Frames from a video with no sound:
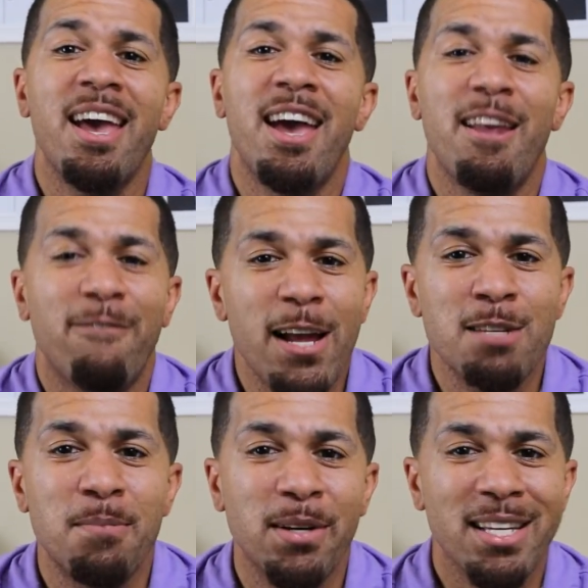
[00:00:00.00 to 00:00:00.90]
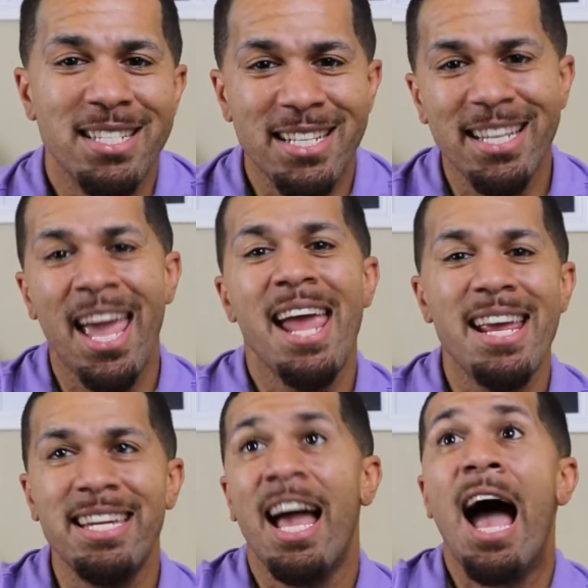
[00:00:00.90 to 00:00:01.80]
And Facebook is
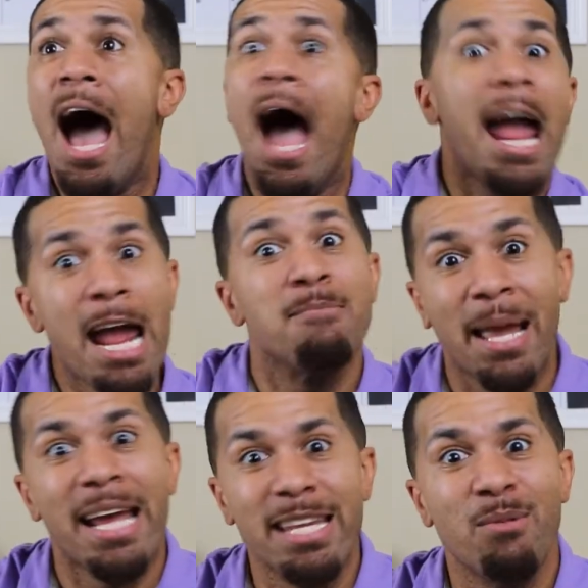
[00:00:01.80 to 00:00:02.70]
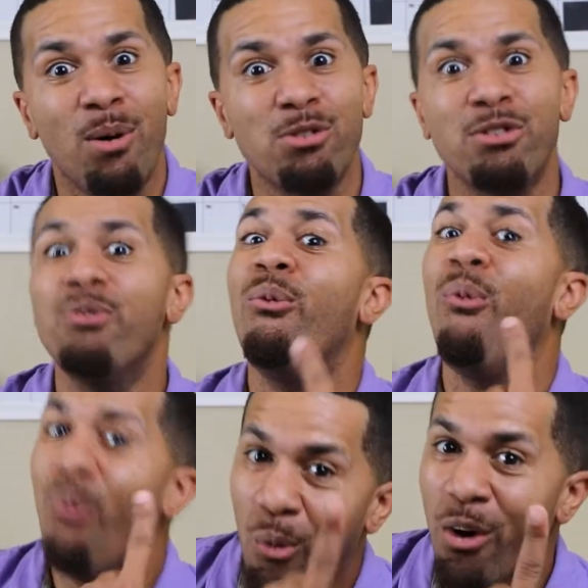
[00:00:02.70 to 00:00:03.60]
I am KD Wilson
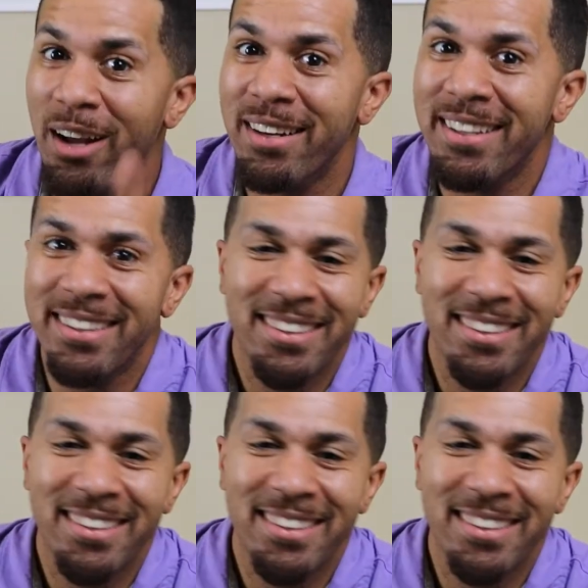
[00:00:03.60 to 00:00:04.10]
1.